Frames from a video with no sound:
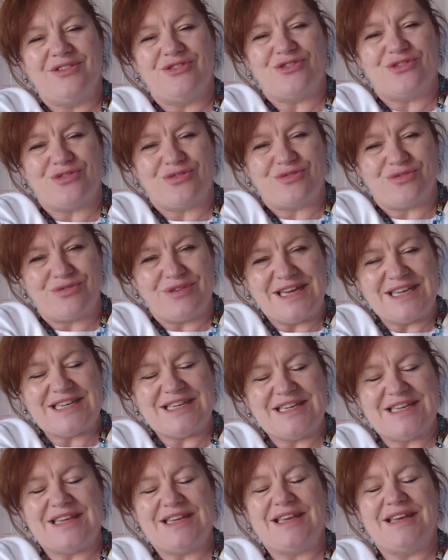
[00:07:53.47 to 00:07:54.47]

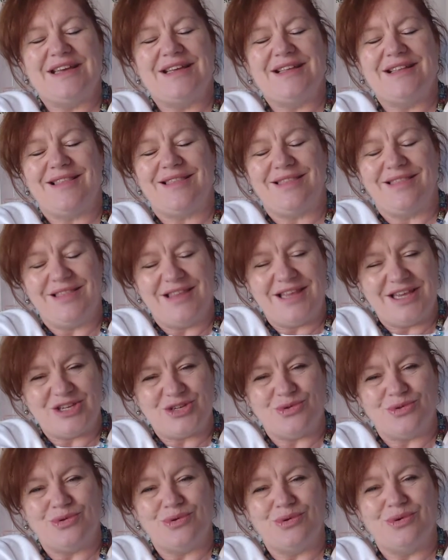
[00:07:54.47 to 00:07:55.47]
treaty
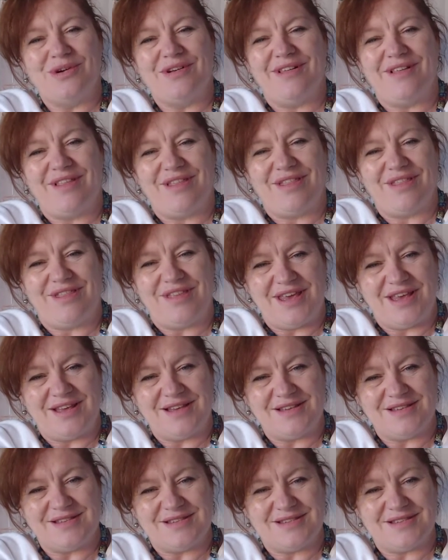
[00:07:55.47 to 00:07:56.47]
little
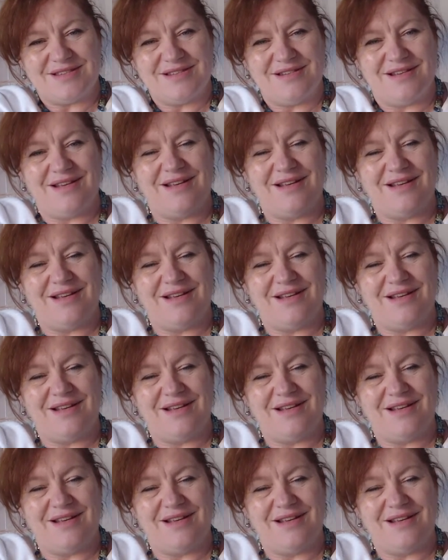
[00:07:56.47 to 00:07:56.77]
things.